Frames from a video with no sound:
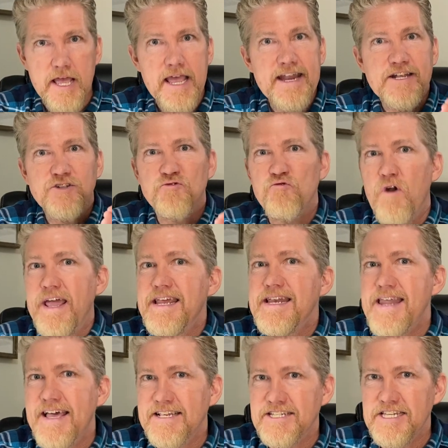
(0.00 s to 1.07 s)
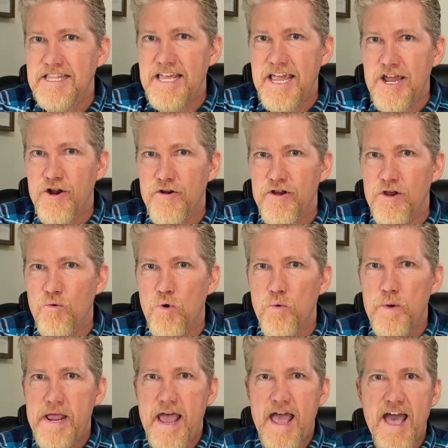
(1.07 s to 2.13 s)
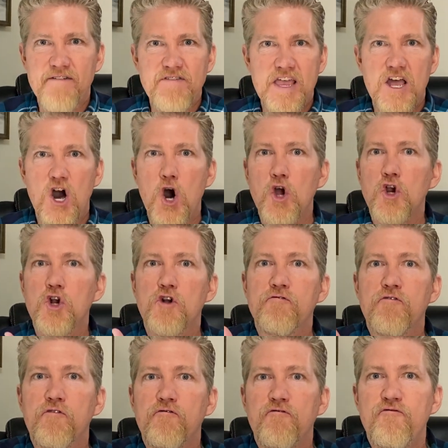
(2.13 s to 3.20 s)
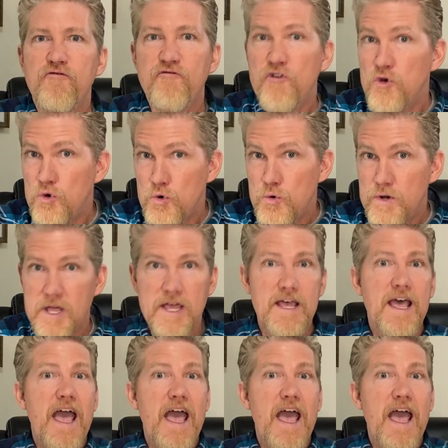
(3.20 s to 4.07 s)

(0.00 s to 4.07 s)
And it's right next to the area where we have a hunger for food